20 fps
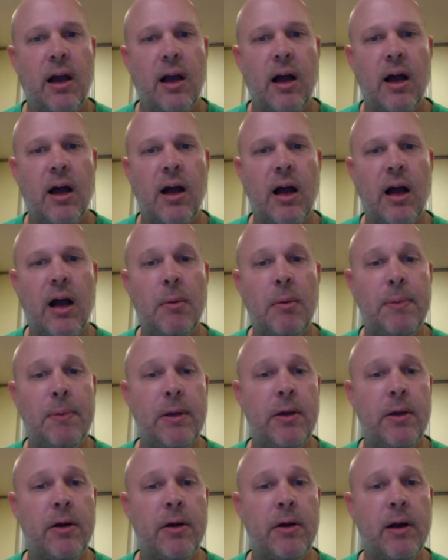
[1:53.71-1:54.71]
I'm a
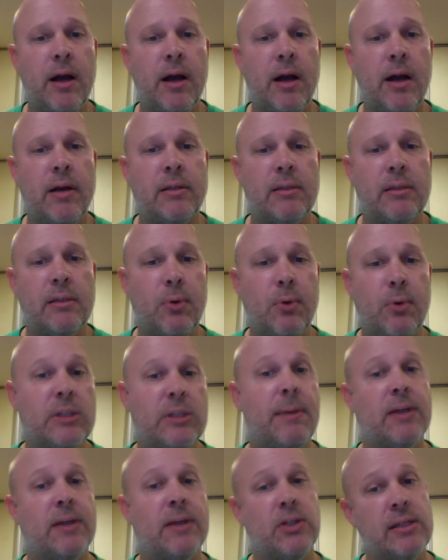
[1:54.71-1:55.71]
peer support
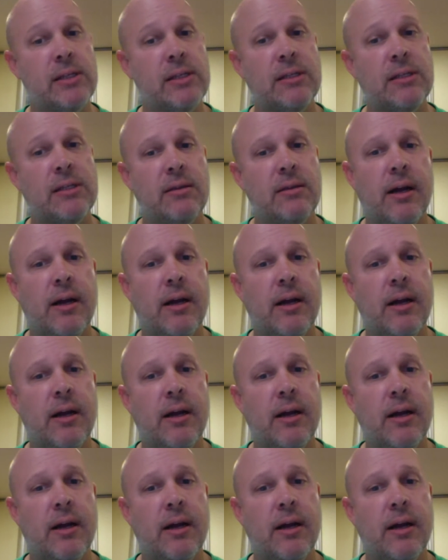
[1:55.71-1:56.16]
specialist